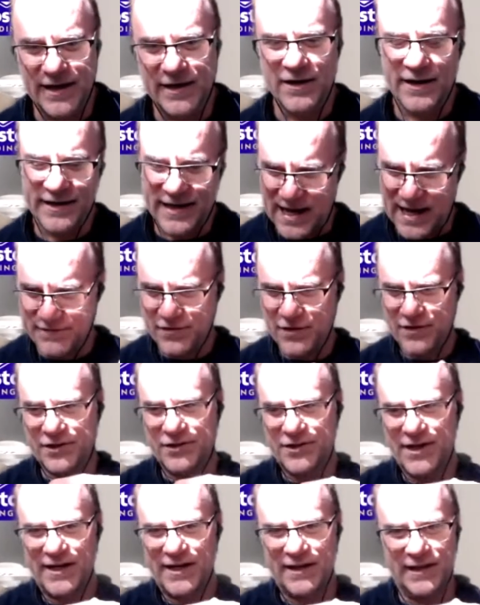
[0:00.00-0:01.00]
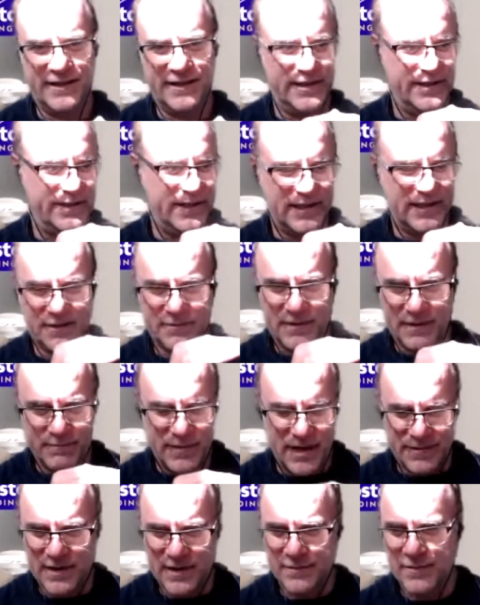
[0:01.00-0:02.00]
And I gave her the checklist, and she just went
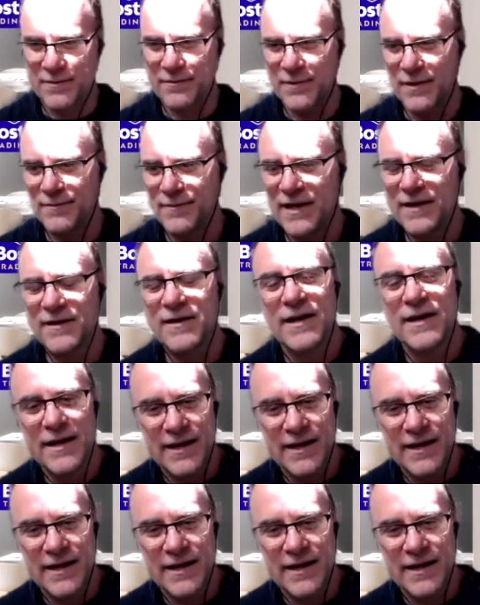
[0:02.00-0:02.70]
bang, bang, bang, bang, bang.